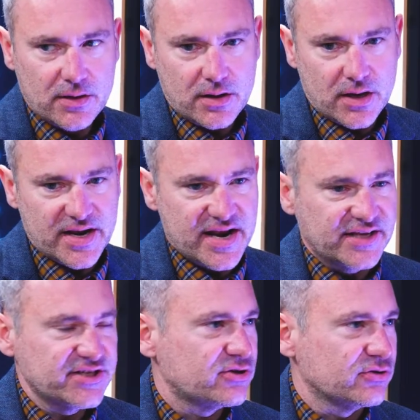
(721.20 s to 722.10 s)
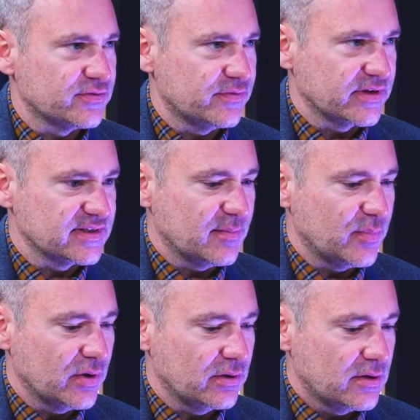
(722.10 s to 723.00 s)
an NHS trust, for
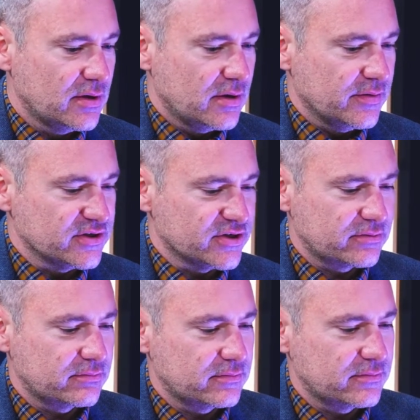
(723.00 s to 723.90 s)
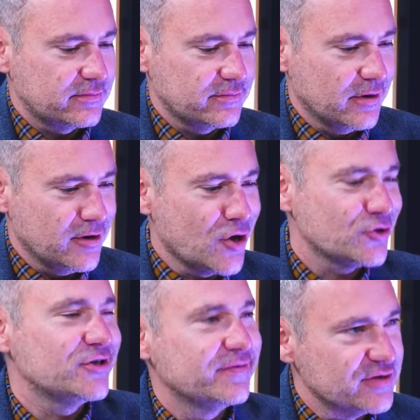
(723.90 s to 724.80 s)
example, there's
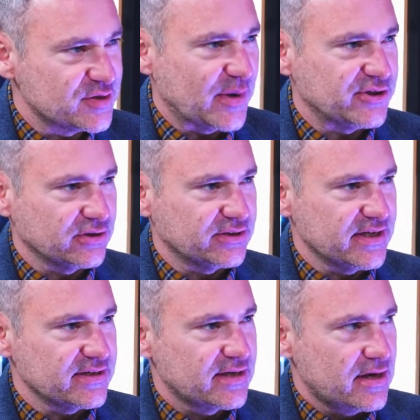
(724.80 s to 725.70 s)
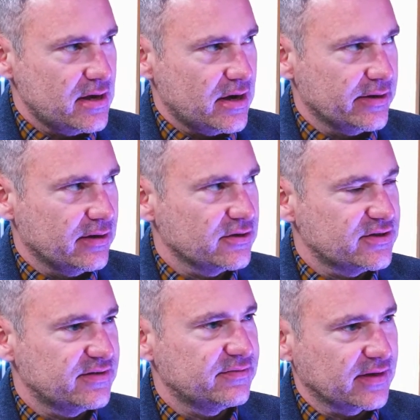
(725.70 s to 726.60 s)
lots of different specialties and lots of
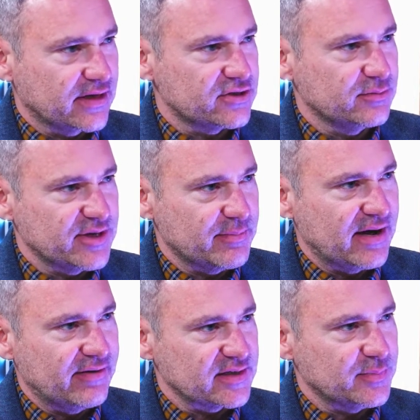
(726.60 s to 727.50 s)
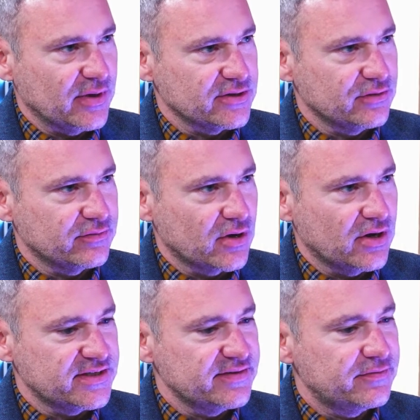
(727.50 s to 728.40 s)
different kind of subject matter experts who've got a
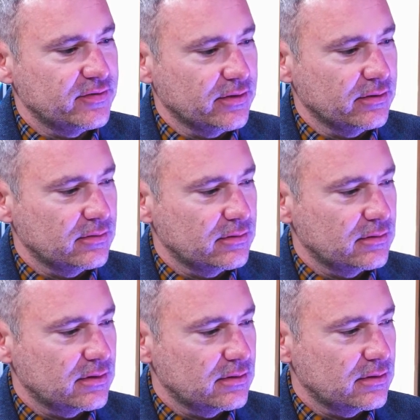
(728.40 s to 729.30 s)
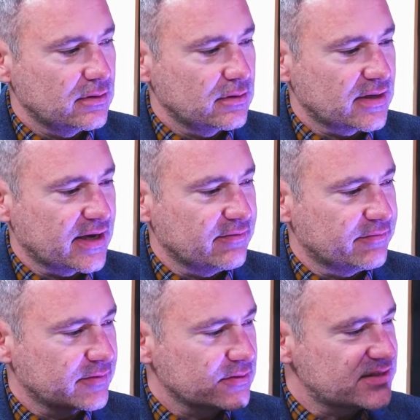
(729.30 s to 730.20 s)
different kind of
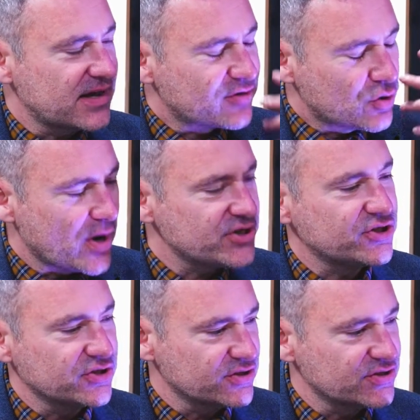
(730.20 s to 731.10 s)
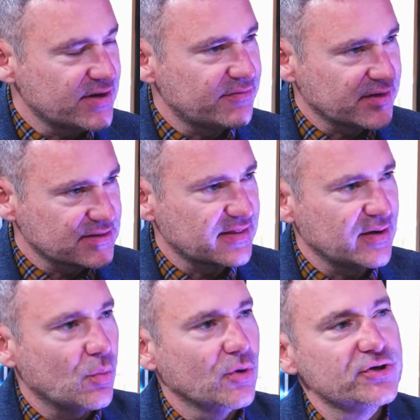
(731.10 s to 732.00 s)
set of questions and set of things that they
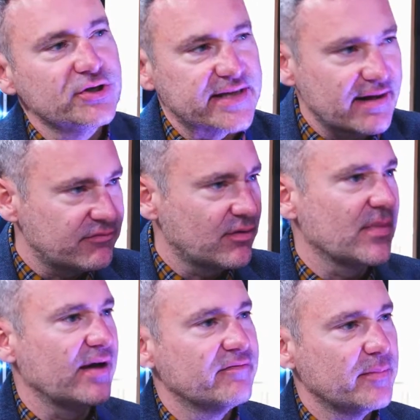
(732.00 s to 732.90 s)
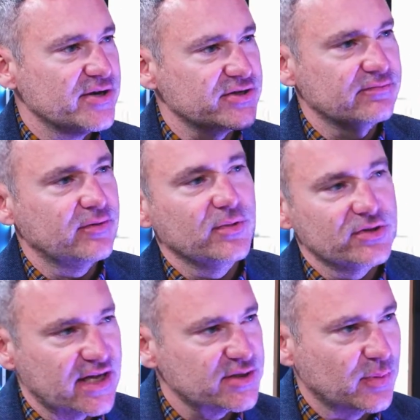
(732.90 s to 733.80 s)
want to get from that information and from those
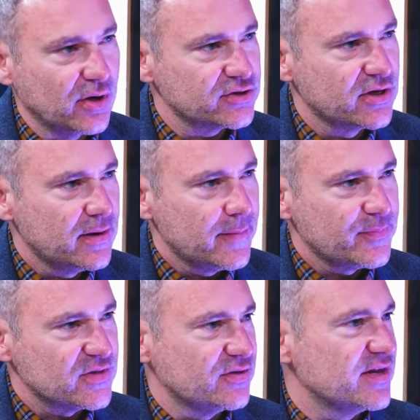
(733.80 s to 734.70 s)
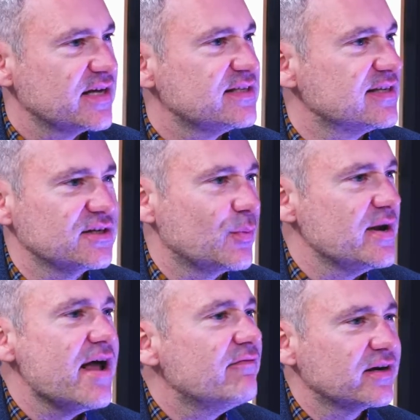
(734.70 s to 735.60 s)
dashboards. So in the nicest sense, we're
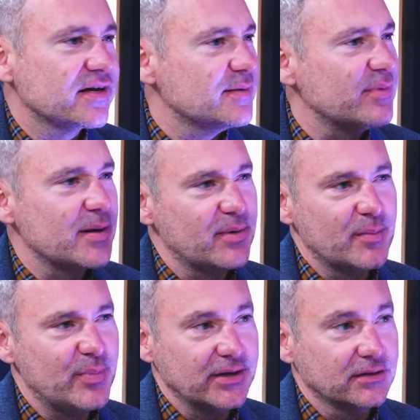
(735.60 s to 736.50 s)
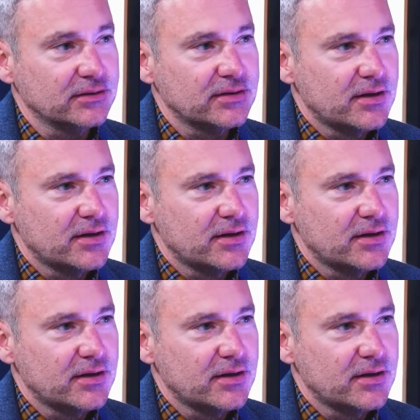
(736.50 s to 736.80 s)
never going to be able to build